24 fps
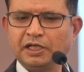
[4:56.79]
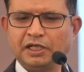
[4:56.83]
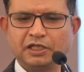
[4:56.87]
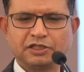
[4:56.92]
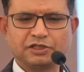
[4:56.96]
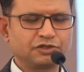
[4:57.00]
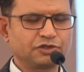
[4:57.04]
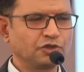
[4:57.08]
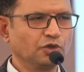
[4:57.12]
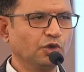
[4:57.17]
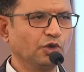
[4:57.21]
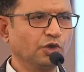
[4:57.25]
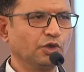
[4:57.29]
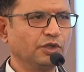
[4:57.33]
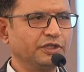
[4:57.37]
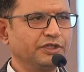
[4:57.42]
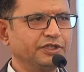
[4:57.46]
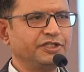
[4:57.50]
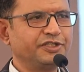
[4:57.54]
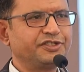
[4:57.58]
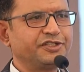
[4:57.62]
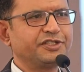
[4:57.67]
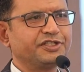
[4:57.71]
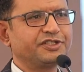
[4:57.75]
So
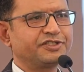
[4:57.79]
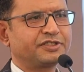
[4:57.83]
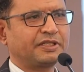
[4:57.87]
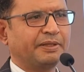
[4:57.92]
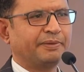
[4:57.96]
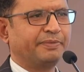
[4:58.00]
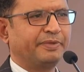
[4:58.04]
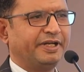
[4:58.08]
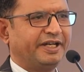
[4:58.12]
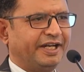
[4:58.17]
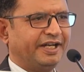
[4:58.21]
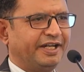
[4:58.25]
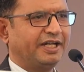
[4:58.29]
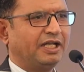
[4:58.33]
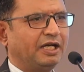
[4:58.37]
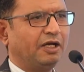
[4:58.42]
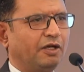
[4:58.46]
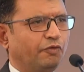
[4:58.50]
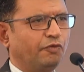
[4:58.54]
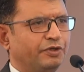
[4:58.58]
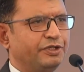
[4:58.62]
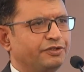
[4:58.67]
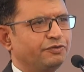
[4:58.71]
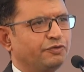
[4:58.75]
this is some
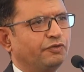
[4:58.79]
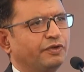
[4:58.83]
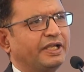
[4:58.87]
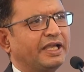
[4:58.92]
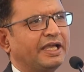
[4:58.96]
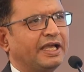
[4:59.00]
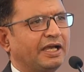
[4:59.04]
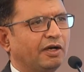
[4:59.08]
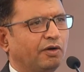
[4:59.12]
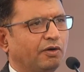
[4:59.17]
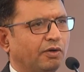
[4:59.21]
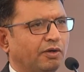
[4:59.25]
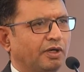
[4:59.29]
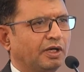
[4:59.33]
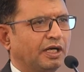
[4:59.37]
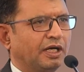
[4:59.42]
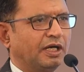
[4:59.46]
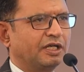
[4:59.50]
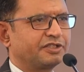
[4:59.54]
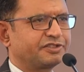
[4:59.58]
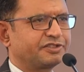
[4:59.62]
data which we have